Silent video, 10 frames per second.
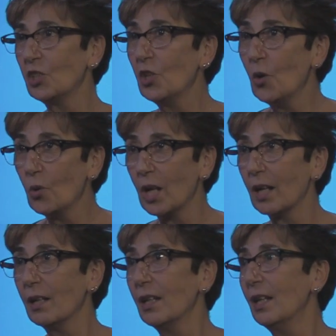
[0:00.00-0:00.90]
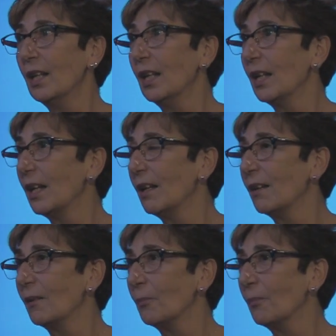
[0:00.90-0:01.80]
yoga.
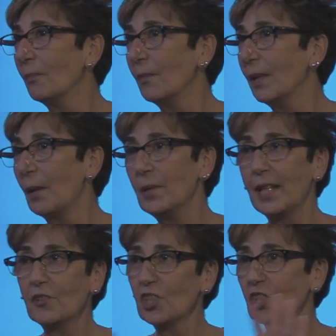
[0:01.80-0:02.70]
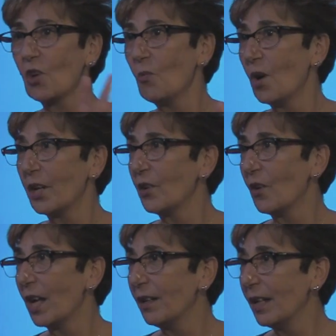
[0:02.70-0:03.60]
I mean, they just go on and on.